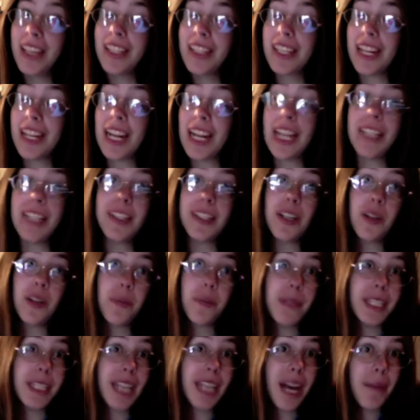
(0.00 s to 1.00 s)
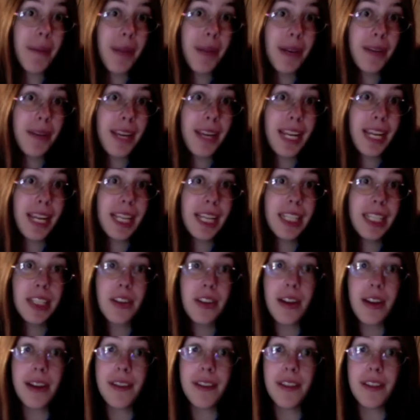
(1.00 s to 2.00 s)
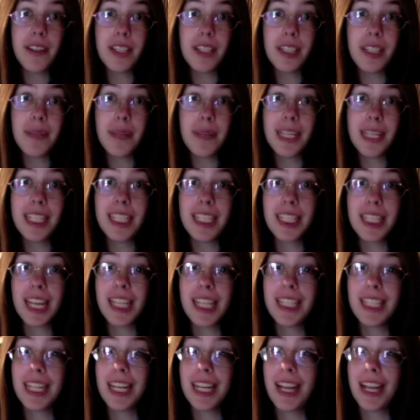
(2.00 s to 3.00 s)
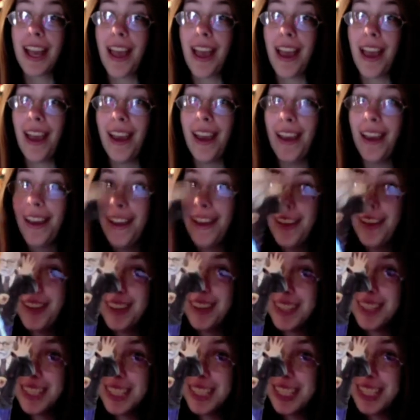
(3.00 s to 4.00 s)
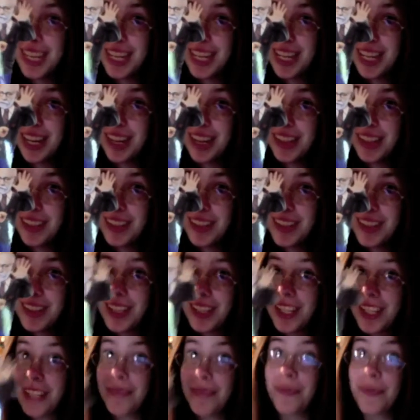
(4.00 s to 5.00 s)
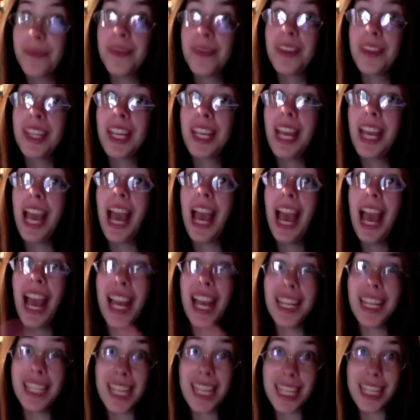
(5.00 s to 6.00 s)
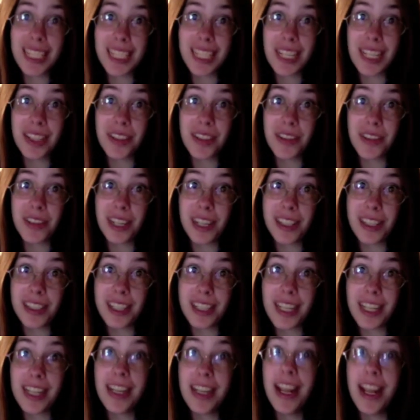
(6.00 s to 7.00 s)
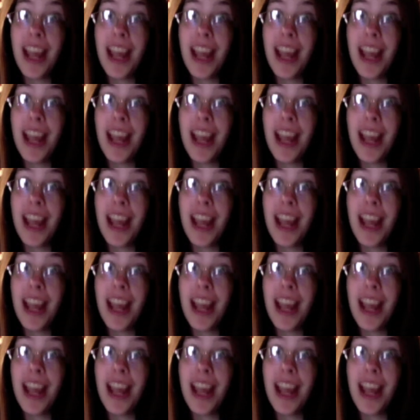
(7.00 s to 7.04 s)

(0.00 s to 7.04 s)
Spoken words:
Today is open topic week, so I'm going to be discussing psychology and asexuality,